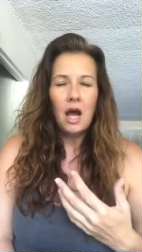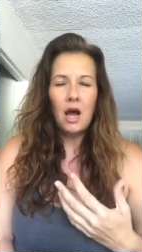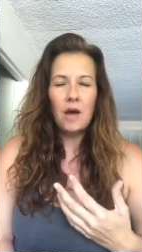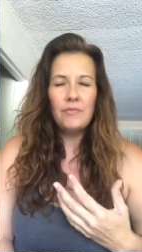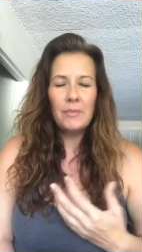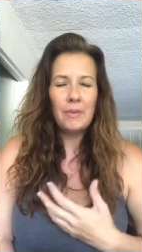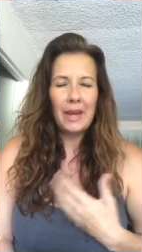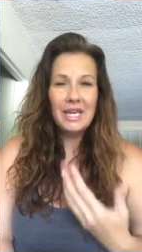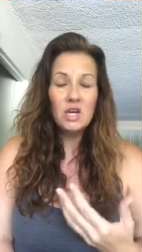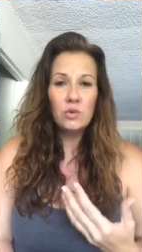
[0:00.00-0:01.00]
But
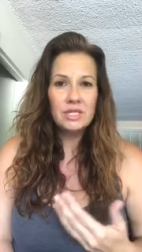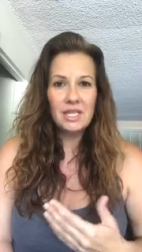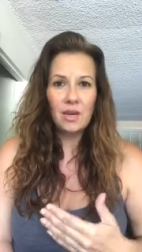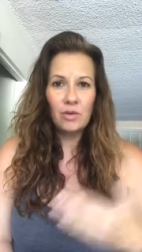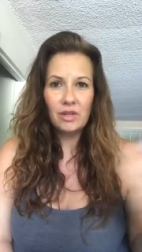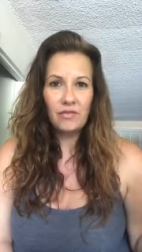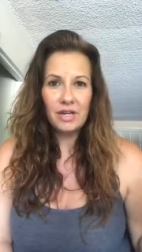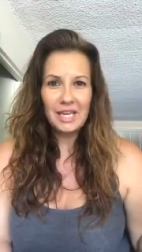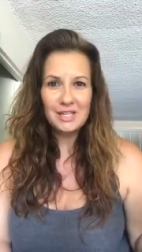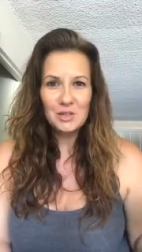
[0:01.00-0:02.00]
my ego would say, what the
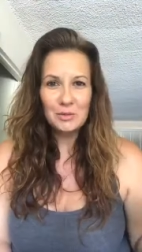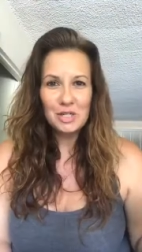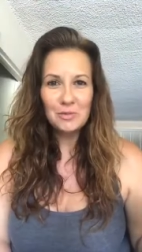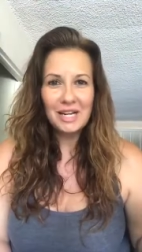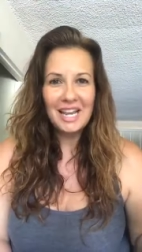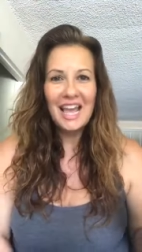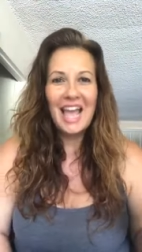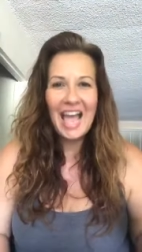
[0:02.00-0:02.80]
fuck? He has so much money.